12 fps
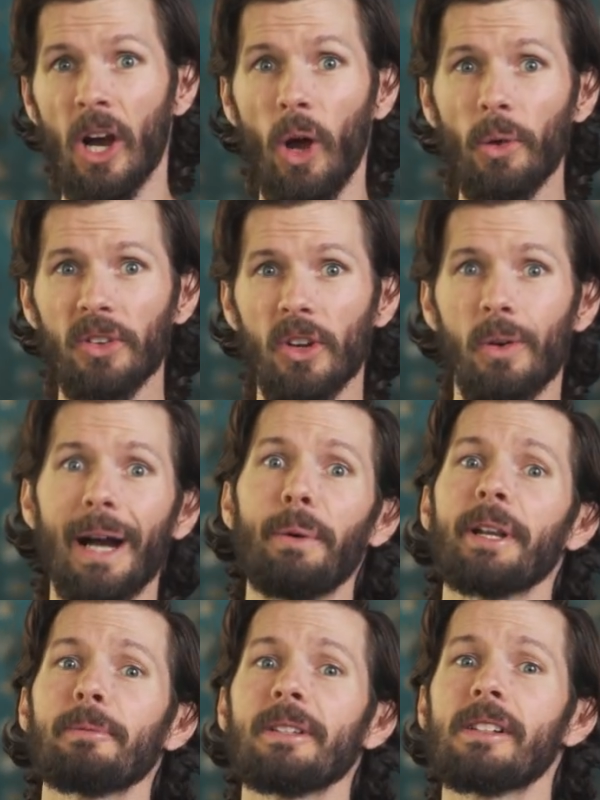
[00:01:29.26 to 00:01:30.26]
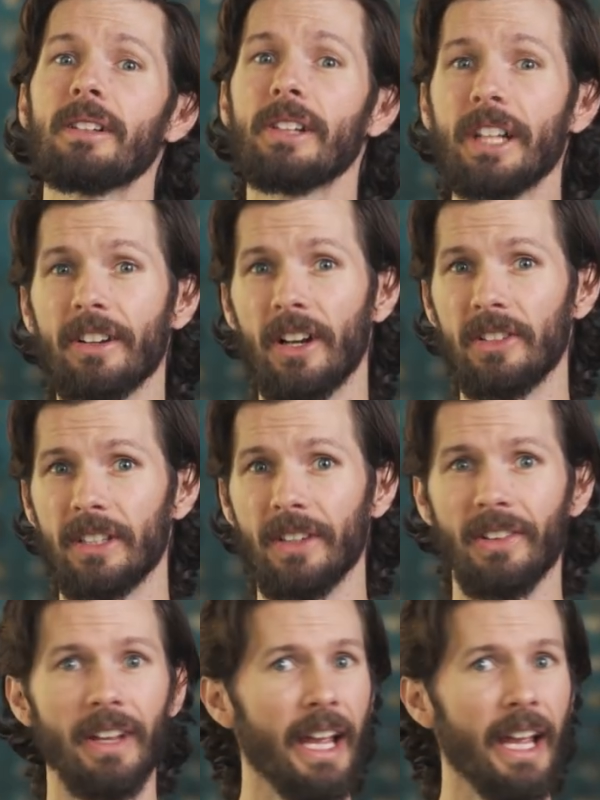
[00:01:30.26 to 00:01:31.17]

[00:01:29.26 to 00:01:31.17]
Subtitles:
Also, I want to be clear on this.